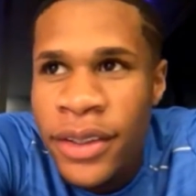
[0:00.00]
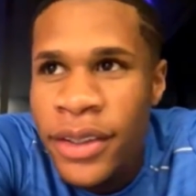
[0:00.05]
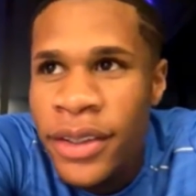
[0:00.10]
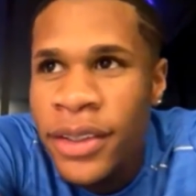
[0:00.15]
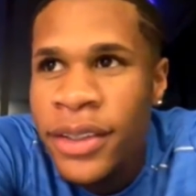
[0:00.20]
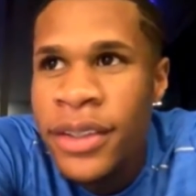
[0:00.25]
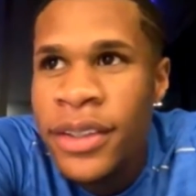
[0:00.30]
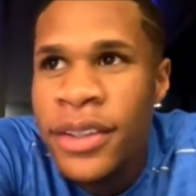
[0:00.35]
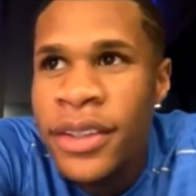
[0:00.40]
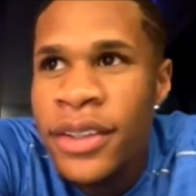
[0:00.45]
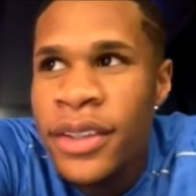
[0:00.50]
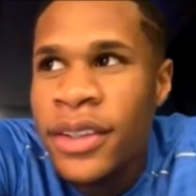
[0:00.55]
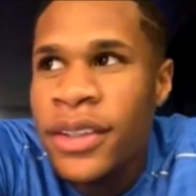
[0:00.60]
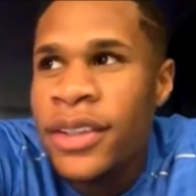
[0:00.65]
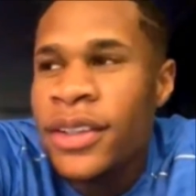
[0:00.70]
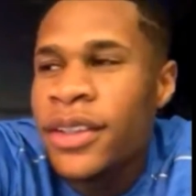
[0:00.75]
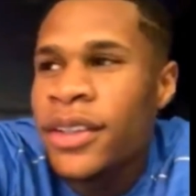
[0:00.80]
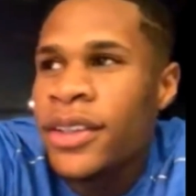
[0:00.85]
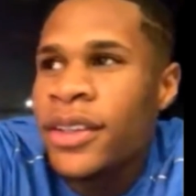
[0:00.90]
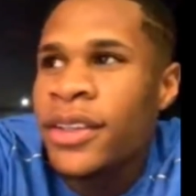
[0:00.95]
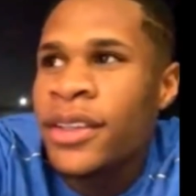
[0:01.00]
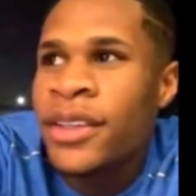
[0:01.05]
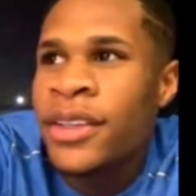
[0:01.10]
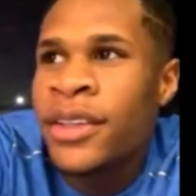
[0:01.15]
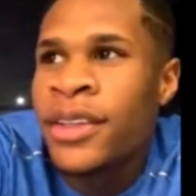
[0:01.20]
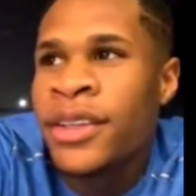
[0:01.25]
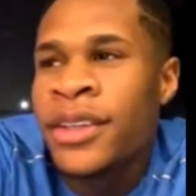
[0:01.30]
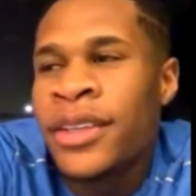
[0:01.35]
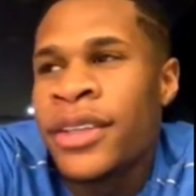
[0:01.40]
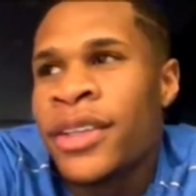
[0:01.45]
Like,
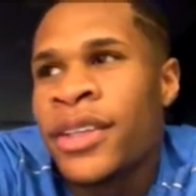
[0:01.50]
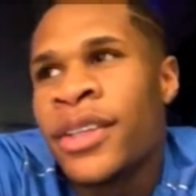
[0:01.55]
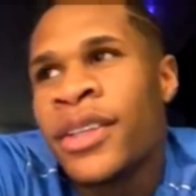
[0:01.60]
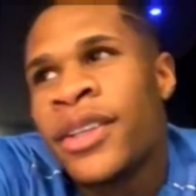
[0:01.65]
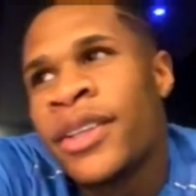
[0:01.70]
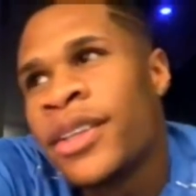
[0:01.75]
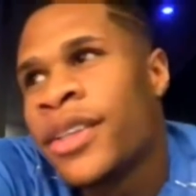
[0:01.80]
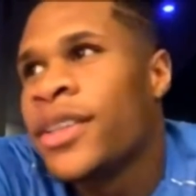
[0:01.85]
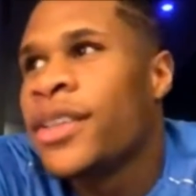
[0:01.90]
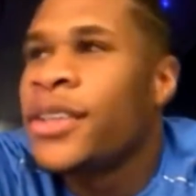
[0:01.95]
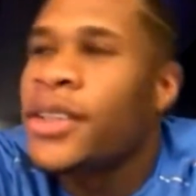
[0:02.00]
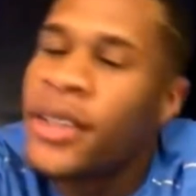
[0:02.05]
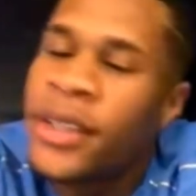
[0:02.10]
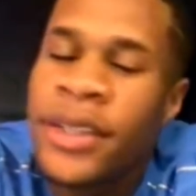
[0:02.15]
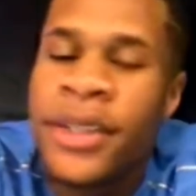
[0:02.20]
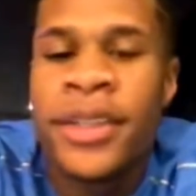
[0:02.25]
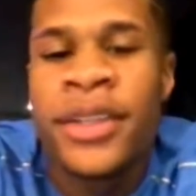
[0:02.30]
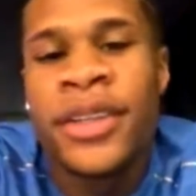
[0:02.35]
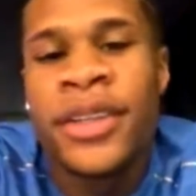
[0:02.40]
I don't know.